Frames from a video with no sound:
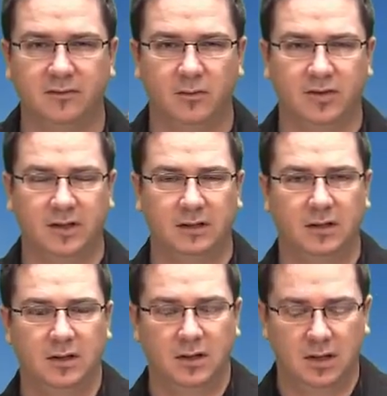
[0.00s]
or 14
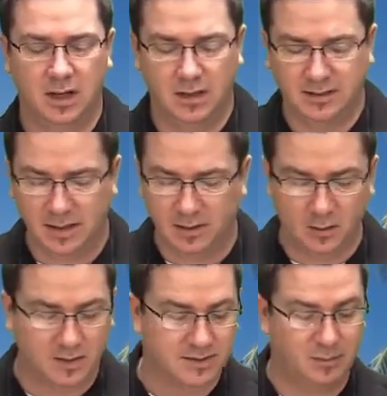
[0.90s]
tenon
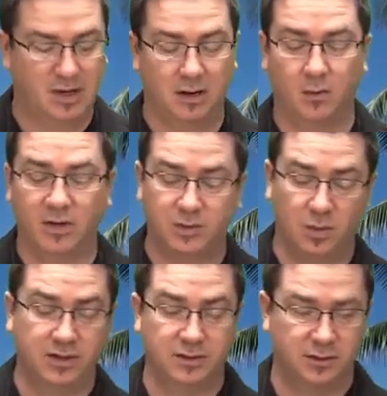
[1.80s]
corks, depending on which
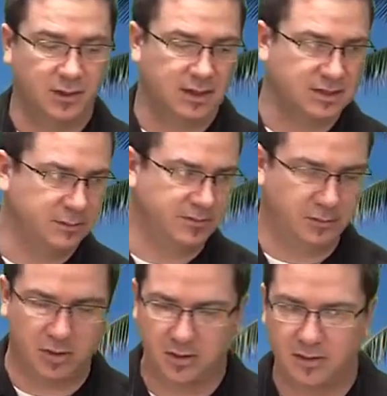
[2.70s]
ones you're doing, because some of
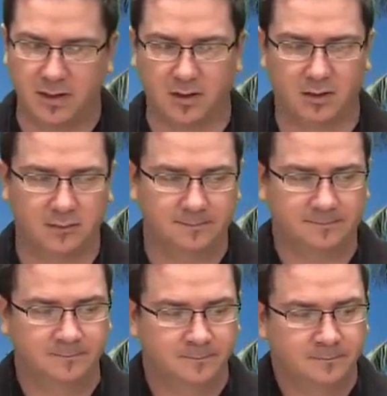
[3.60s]
them are thicker.
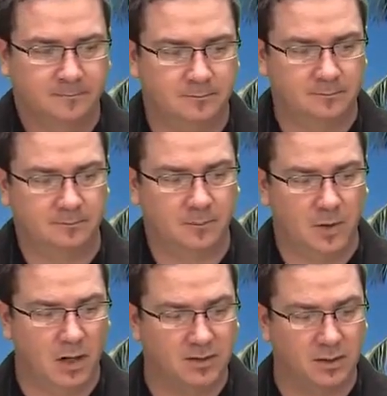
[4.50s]

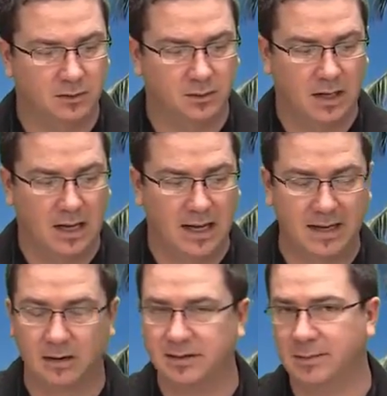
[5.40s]
Also, I
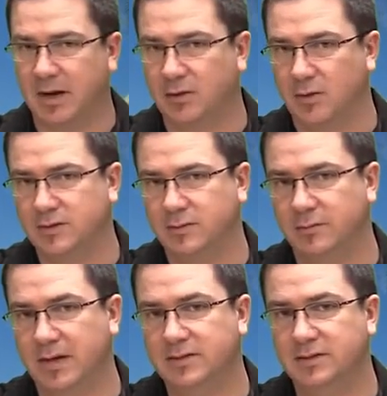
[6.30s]
guarantee my corks
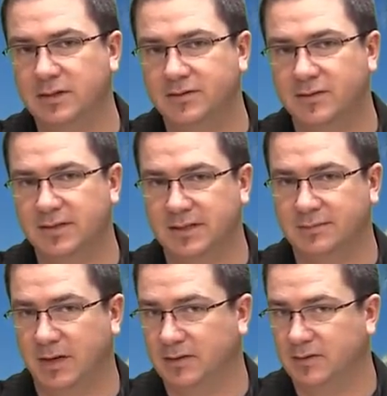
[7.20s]
with my students for
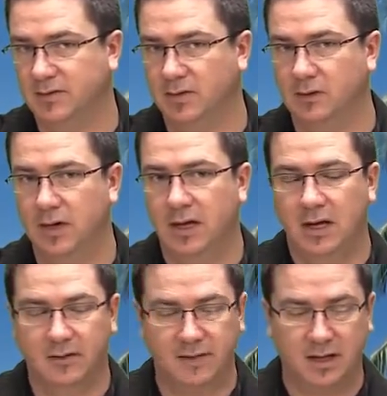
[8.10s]
6 months. So
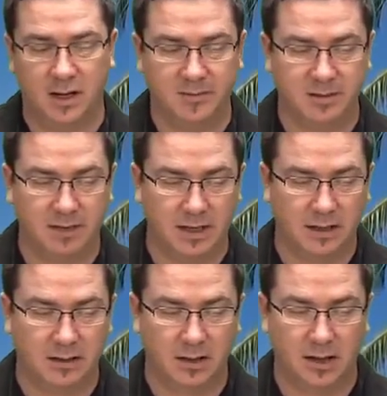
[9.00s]
if they come to me